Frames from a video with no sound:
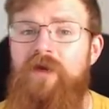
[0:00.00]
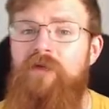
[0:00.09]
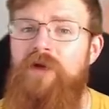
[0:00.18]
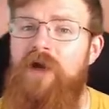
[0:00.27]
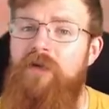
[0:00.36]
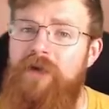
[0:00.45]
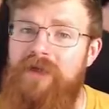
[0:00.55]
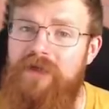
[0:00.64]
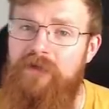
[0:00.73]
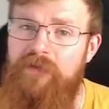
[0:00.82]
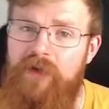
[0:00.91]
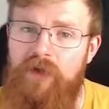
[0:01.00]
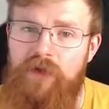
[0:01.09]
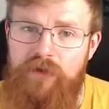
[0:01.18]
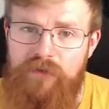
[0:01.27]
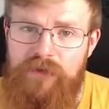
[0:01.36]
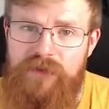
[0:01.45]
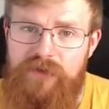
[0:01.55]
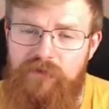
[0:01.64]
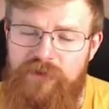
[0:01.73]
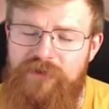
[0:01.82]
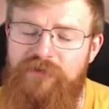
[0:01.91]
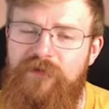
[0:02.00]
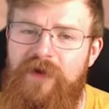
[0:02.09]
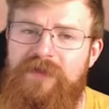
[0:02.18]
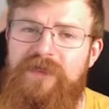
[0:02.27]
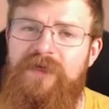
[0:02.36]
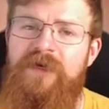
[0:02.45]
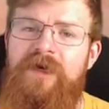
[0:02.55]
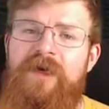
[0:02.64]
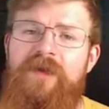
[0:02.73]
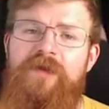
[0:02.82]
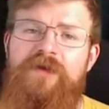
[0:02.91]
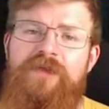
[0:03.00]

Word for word: were coming a little bit loose. It wasn't affecting the